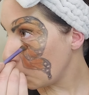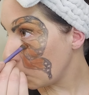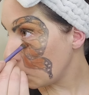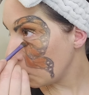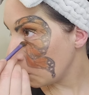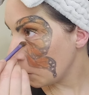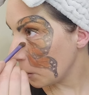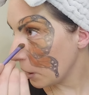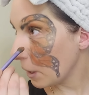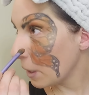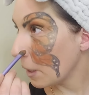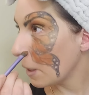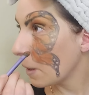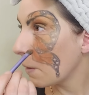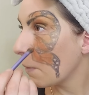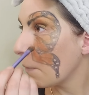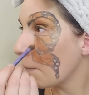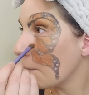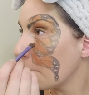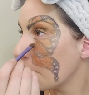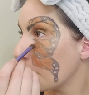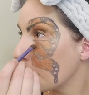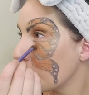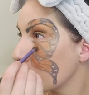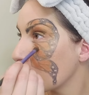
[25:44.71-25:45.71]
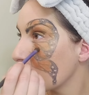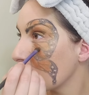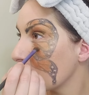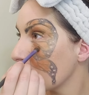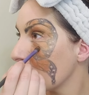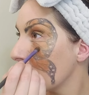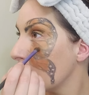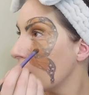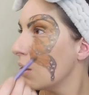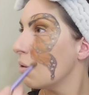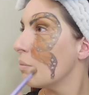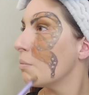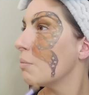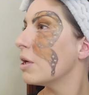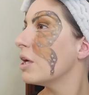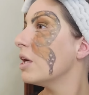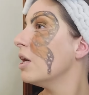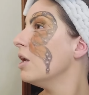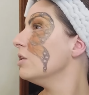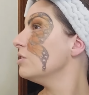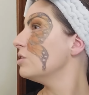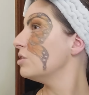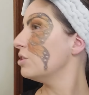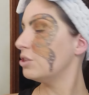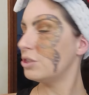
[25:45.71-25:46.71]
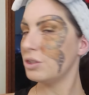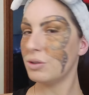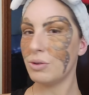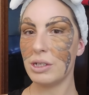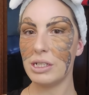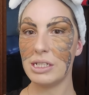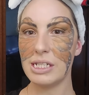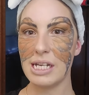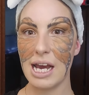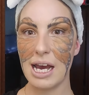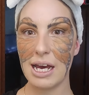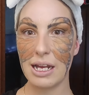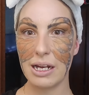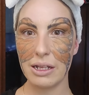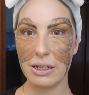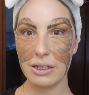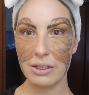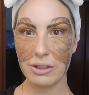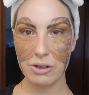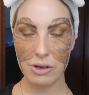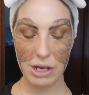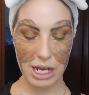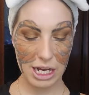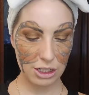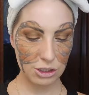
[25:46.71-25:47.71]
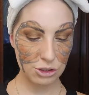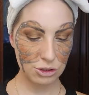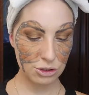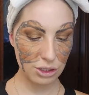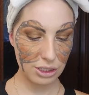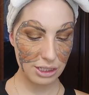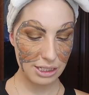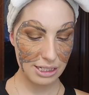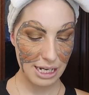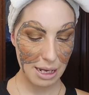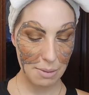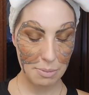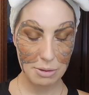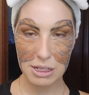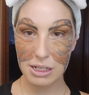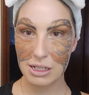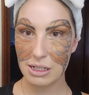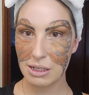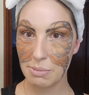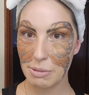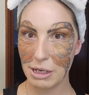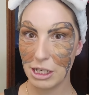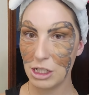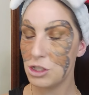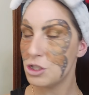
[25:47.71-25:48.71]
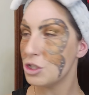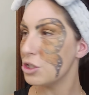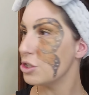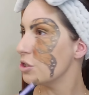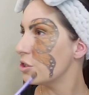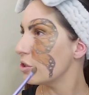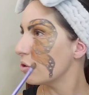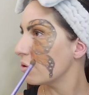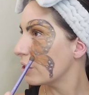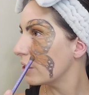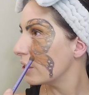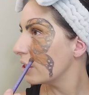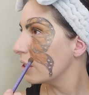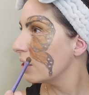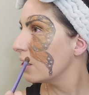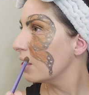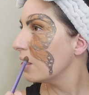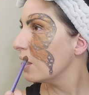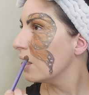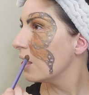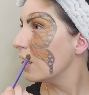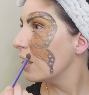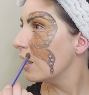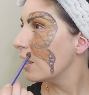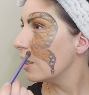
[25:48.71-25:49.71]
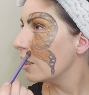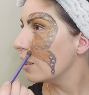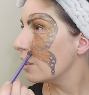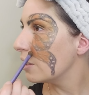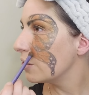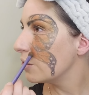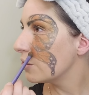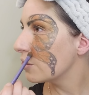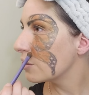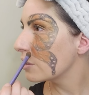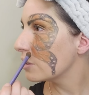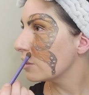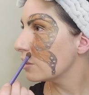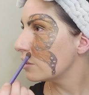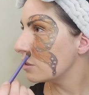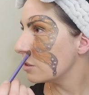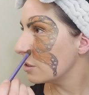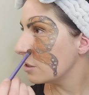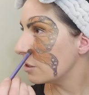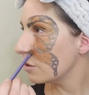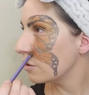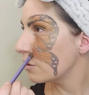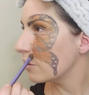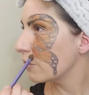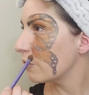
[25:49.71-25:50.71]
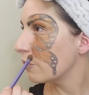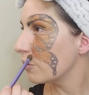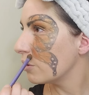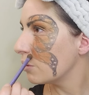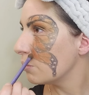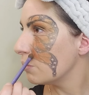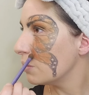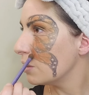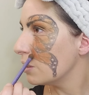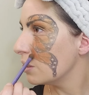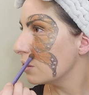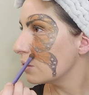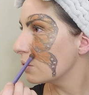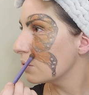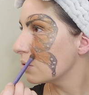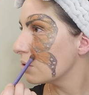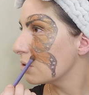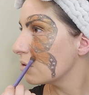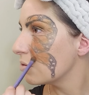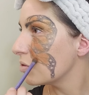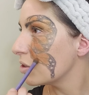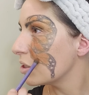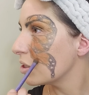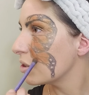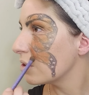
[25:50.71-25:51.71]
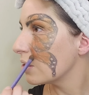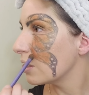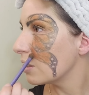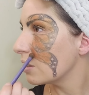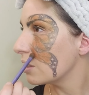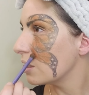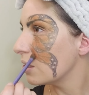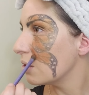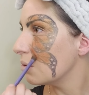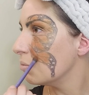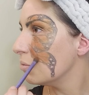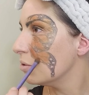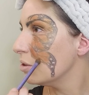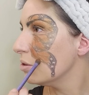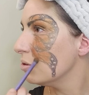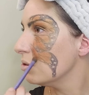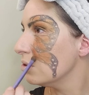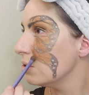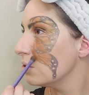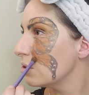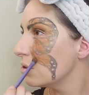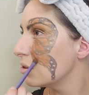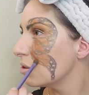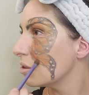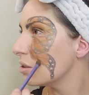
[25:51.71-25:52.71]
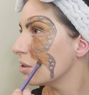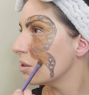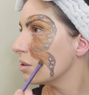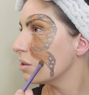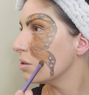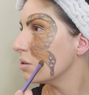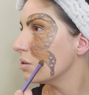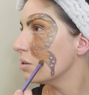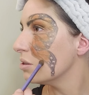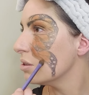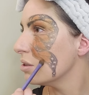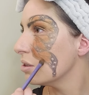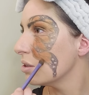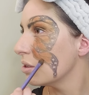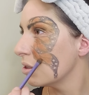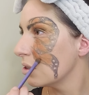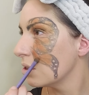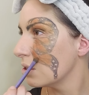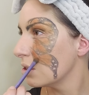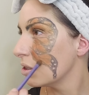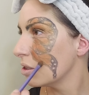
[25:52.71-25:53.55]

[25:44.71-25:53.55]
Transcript: That's okay. But I also do it to add a little extra depth and dimension to it. And you're going to see here in a few minutes, whenever I grab that moonstone